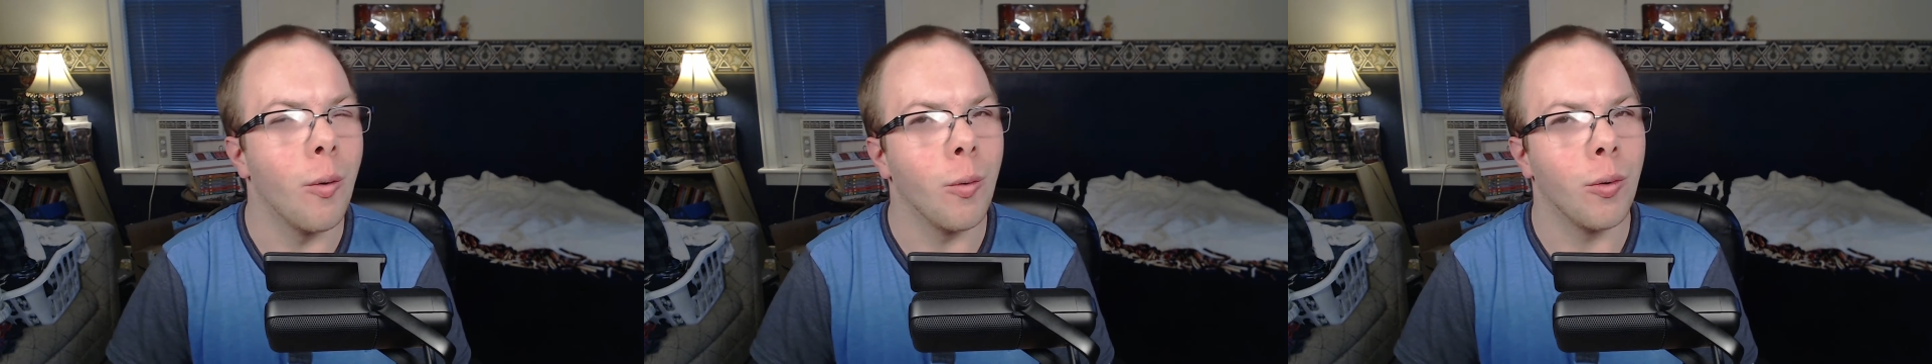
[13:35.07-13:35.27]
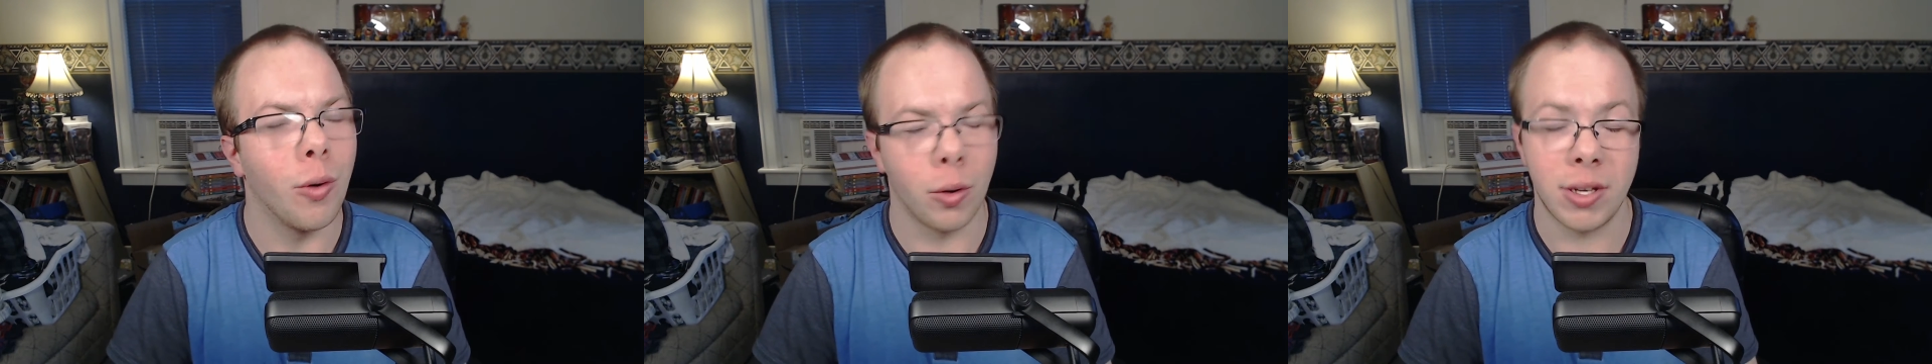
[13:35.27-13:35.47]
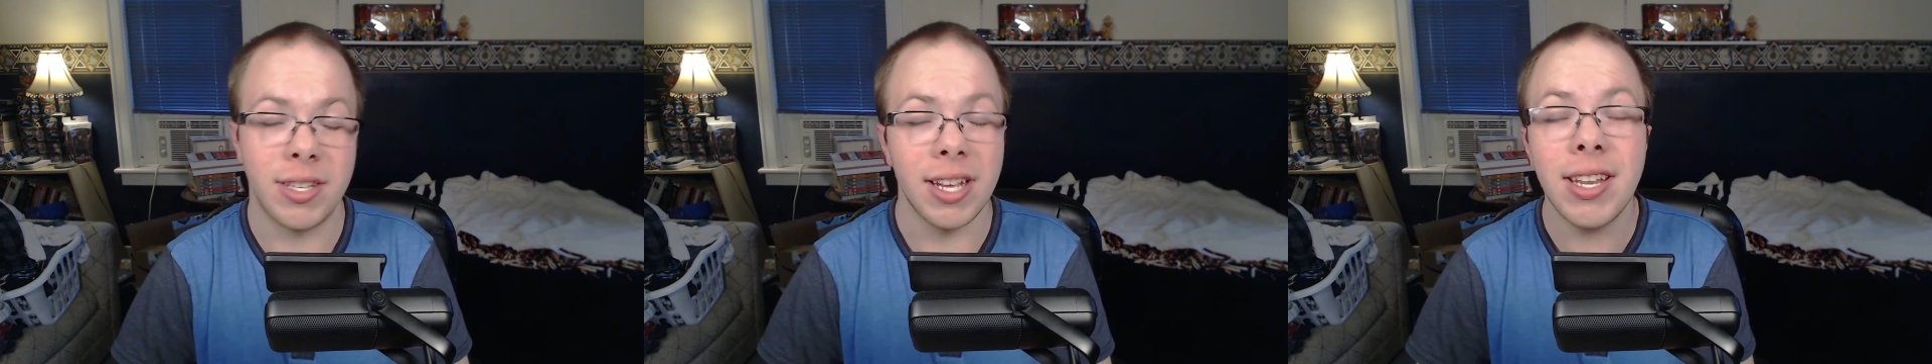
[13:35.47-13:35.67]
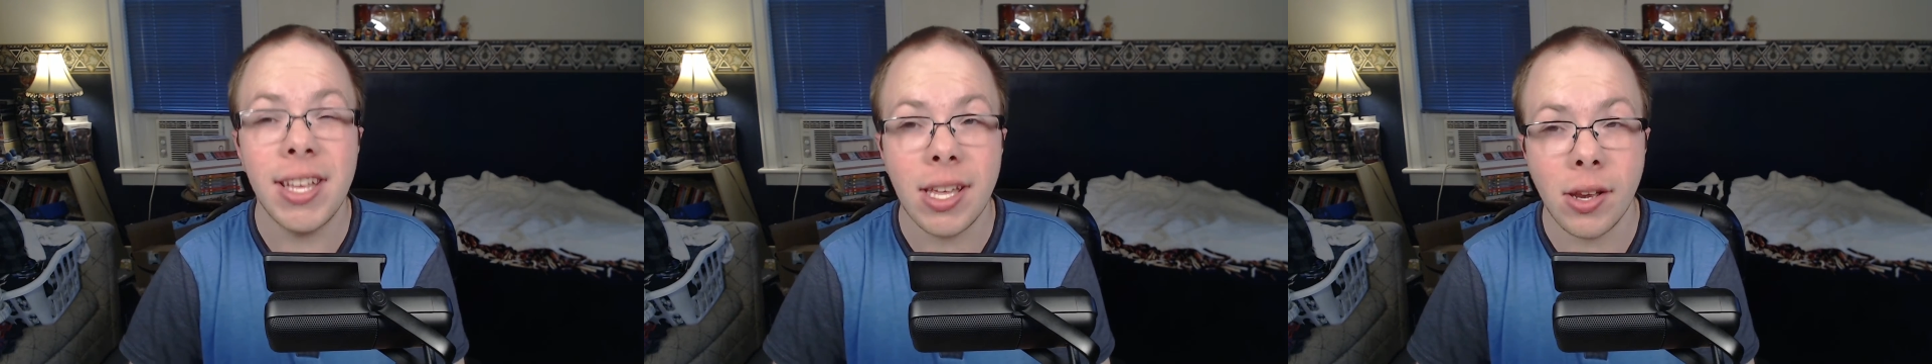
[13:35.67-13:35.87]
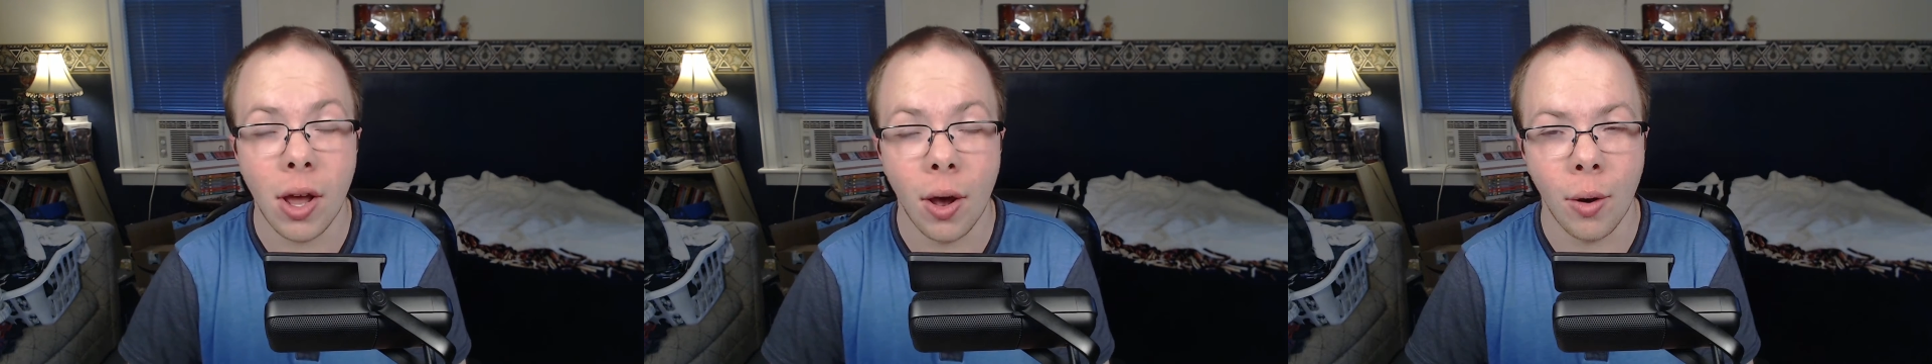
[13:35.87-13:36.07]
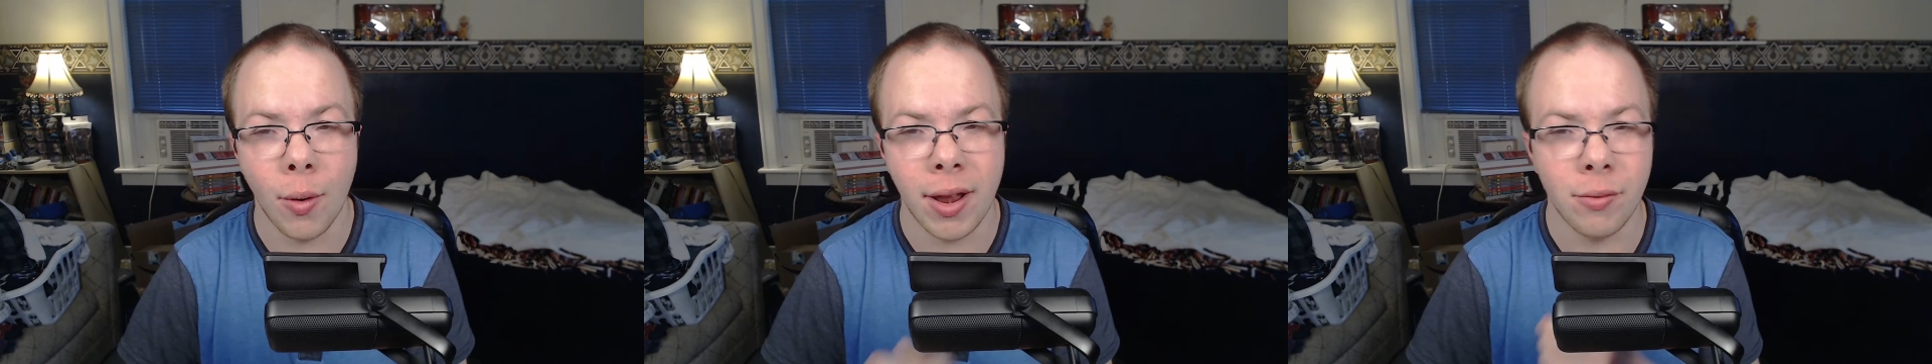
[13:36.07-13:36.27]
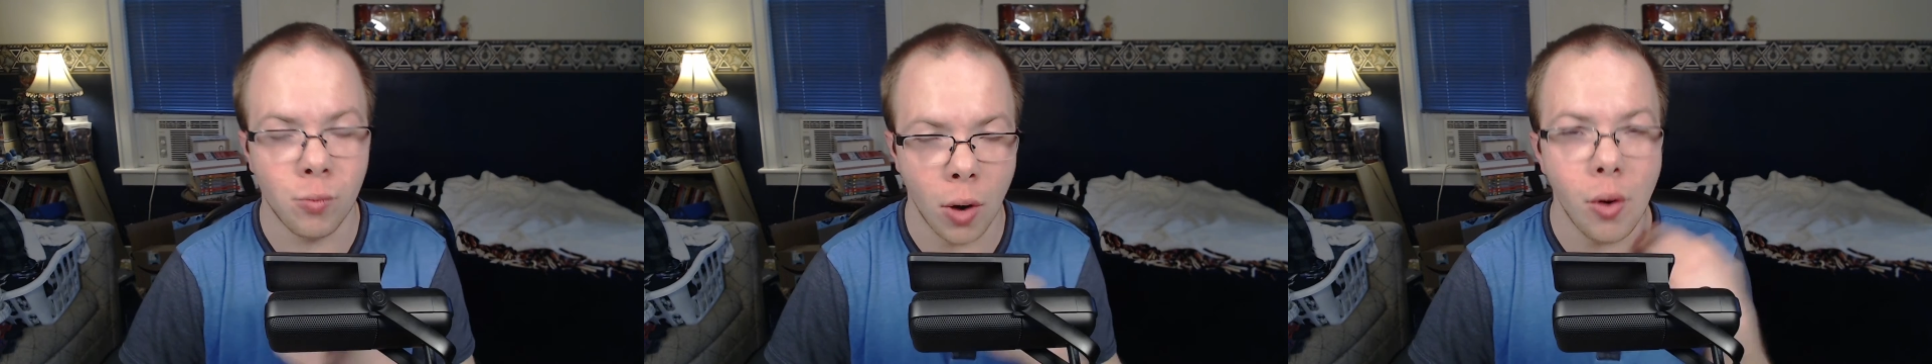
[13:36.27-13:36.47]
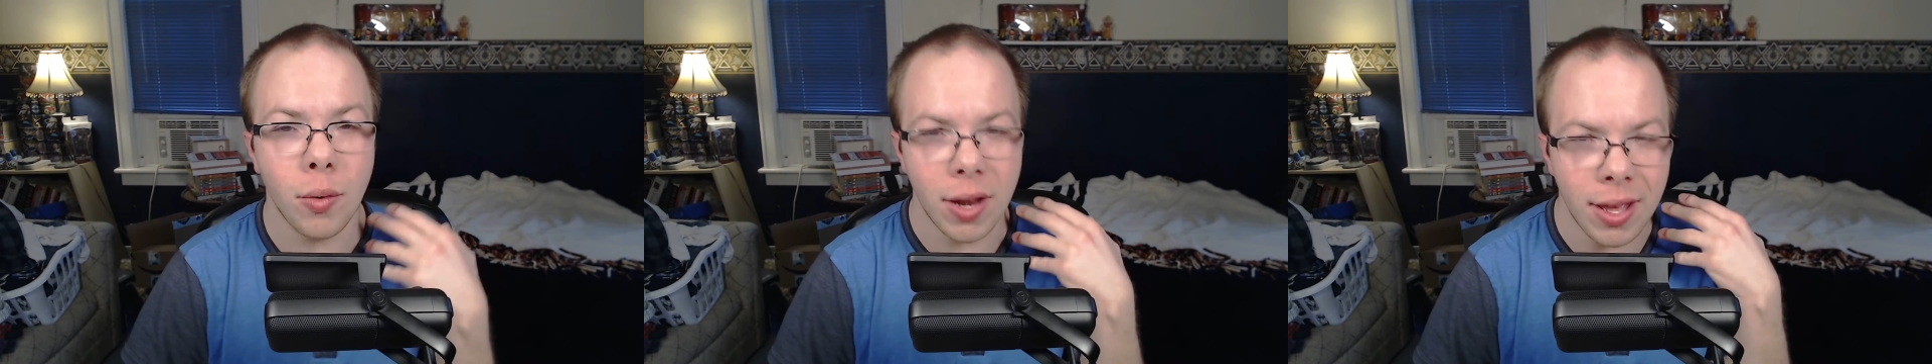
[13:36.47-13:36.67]
or did he know, and
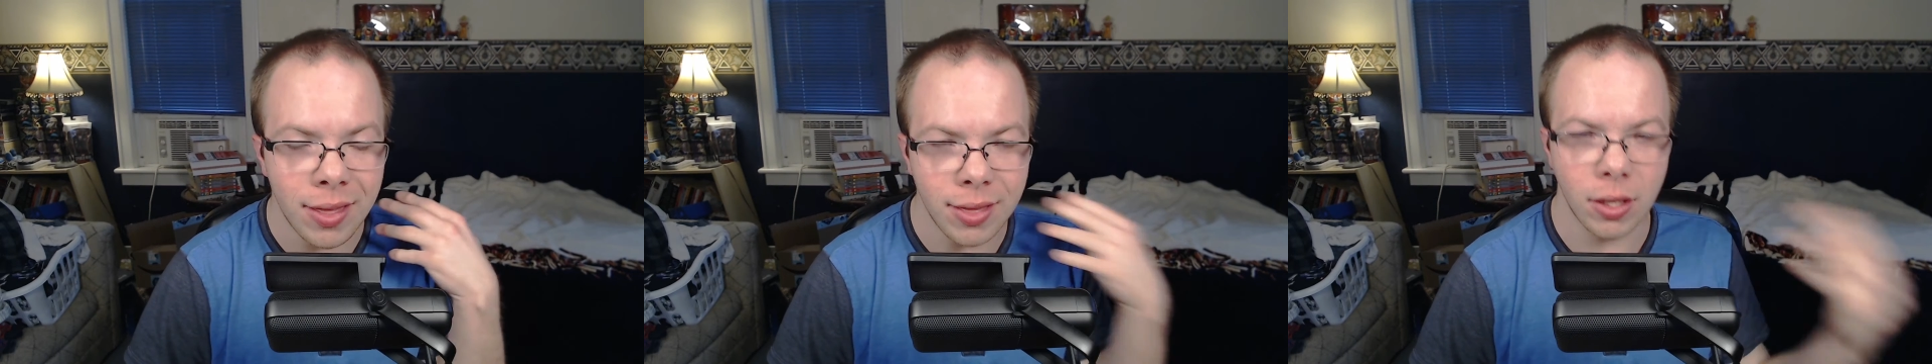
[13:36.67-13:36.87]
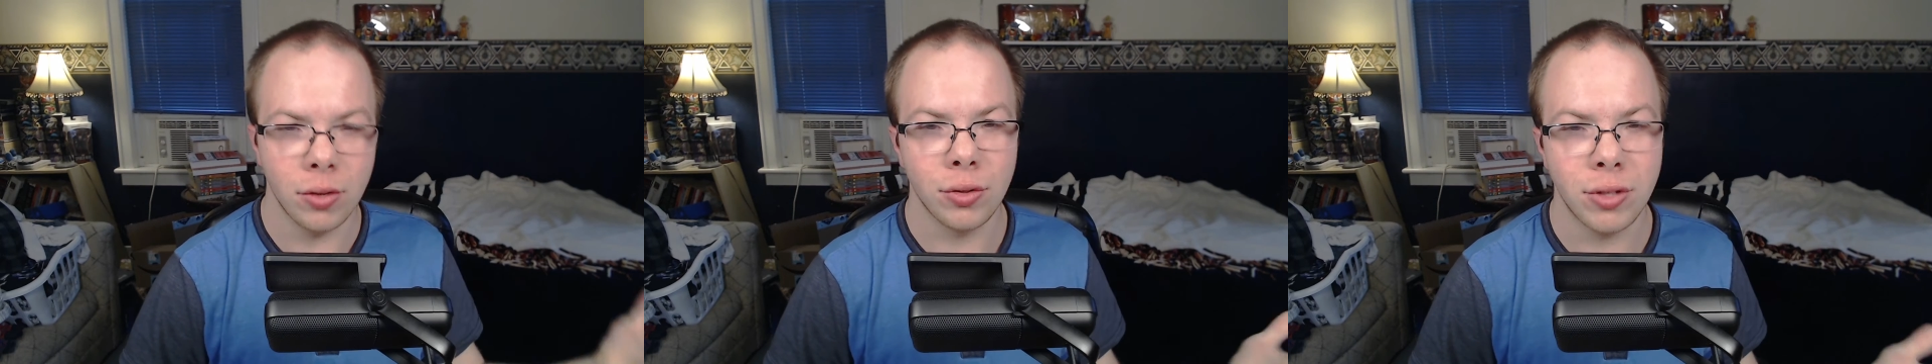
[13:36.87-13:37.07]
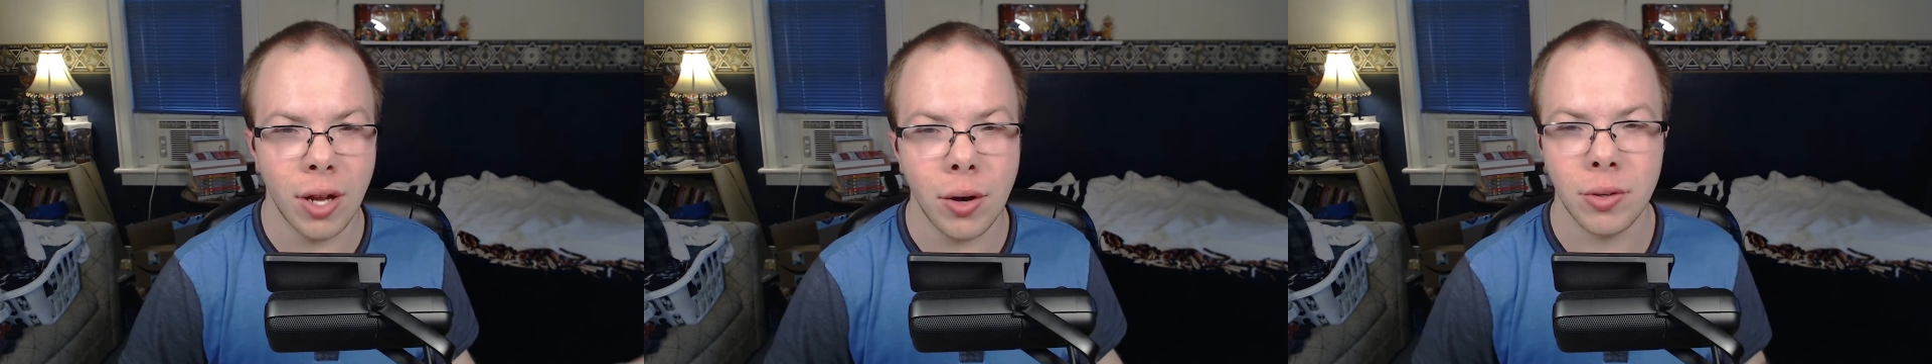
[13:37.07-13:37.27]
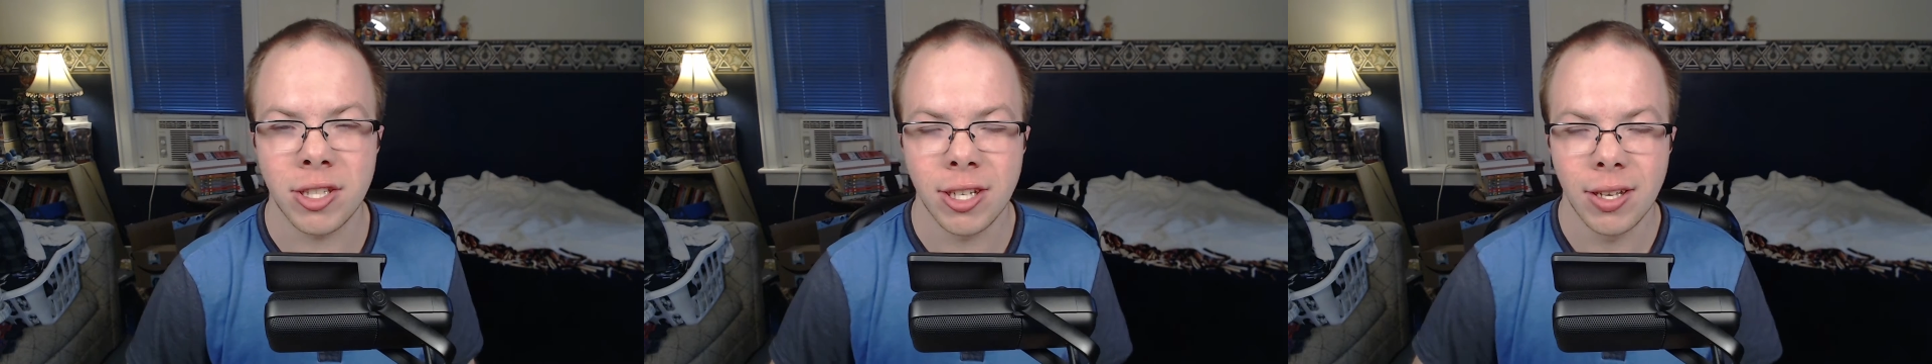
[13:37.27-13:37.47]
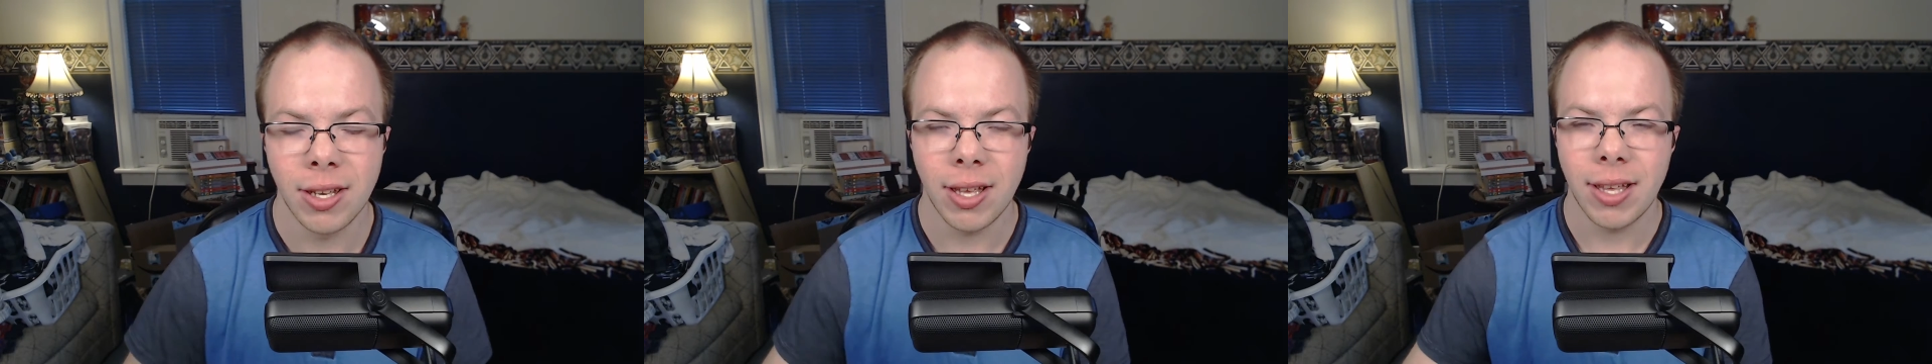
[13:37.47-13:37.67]
wrote in those notes?